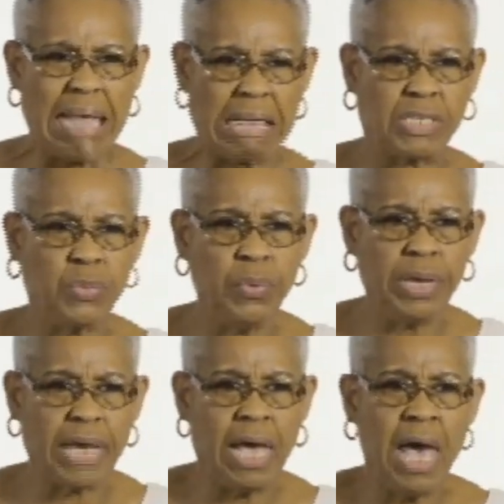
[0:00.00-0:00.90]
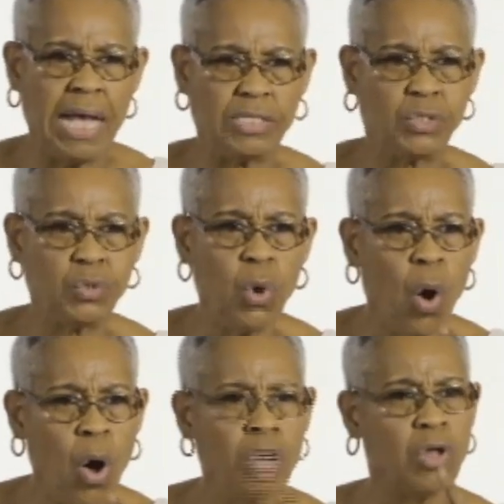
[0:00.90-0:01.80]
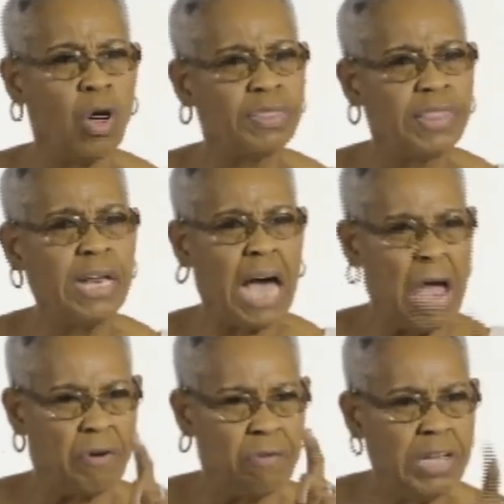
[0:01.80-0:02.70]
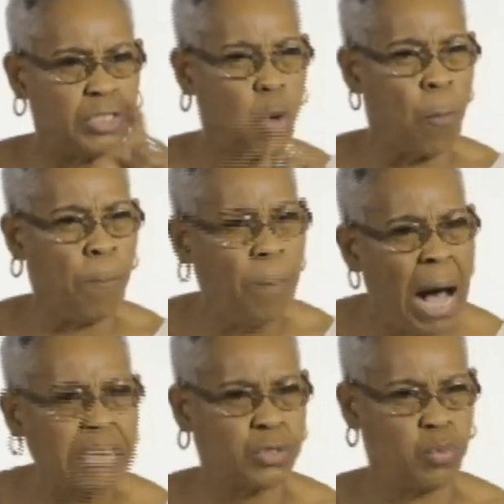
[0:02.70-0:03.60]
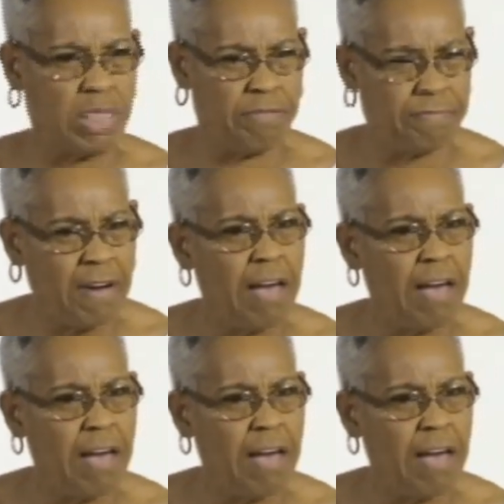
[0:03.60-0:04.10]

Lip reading: next week, and so on until I reach or pass $25?